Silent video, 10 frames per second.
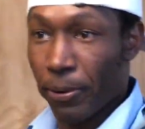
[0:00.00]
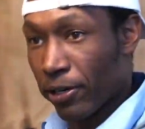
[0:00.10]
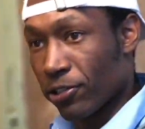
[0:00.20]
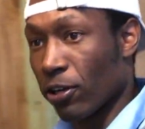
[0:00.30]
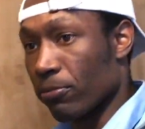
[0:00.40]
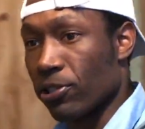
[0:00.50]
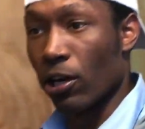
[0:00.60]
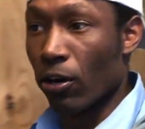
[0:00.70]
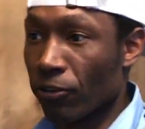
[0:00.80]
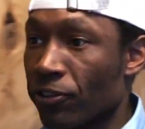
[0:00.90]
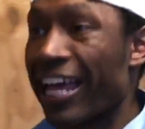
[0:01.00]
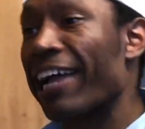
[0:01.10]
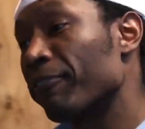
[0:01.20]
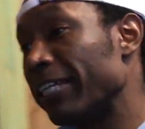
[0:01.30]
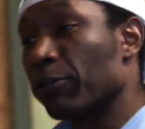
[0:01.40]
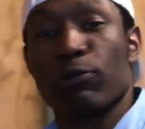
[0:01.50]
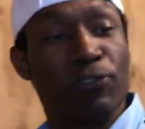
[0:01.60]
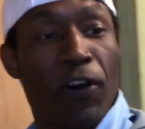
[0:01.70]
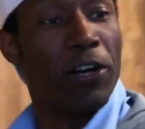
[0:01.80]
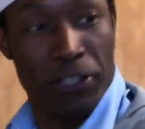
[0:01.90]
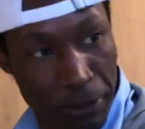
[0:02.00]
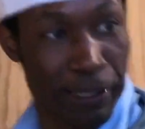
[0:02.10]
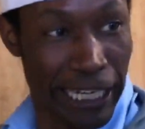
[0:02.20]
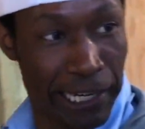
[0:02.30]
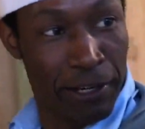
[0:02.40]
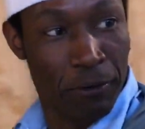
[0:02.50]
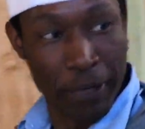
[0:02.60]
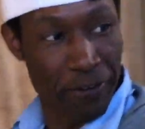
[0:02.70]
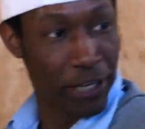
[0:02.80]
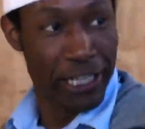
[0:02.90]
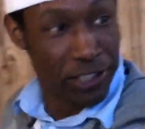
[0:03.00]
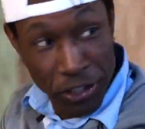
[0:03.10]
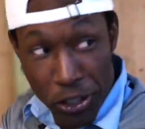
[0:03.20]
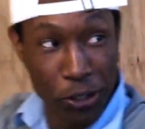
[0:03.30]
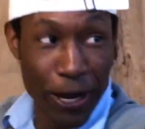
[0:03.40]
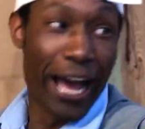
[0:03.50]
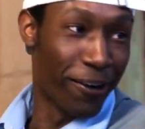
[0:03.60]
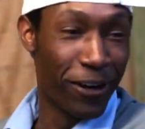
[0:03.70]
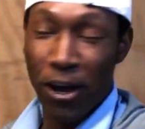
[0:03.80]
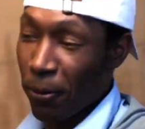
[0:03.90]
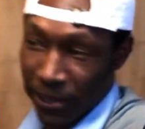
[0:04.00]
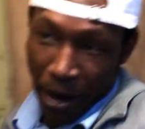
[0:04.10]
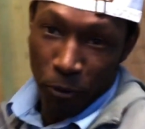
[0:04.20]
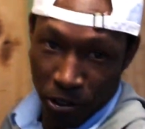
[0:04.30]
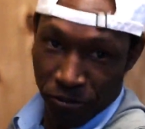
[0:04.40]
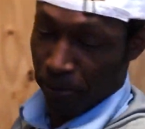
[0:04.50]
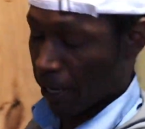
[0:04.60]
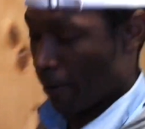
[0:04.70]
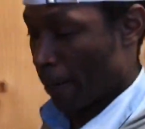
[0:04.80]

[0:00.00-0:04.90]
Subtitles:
of a better term. So that equals fun to me. Whatever it is to you, I don't know, but that works for me.